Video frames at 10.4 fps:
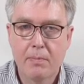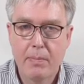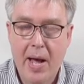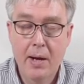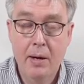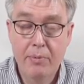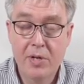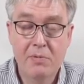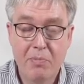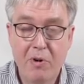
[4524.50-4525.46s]
uh,
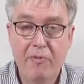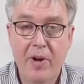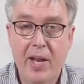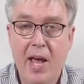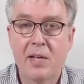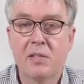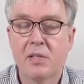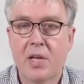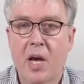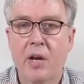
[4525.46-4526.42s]
present perfect has
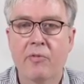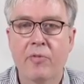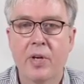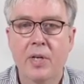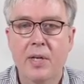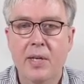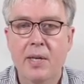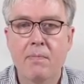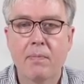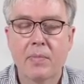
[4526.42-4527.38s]
this kind of
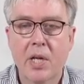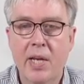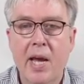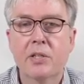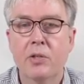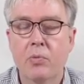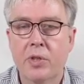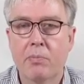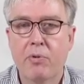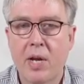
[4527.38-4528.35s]
connection with
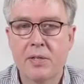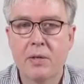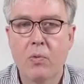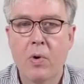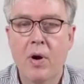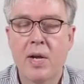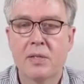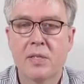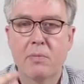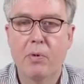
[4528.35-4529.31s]
the present,
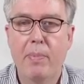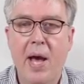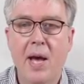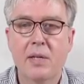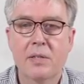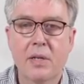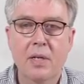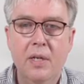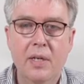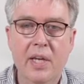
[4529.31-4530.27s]
whereas simple past,
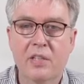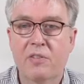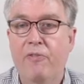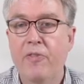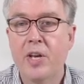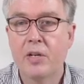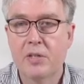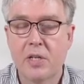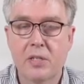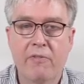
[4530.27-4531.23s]
it's
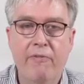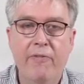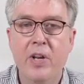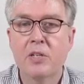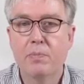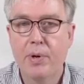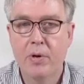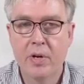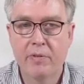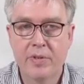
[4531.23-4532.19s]
finished. It's a finished
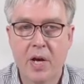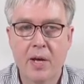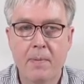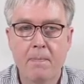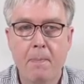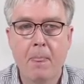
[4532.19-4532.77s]
period of time.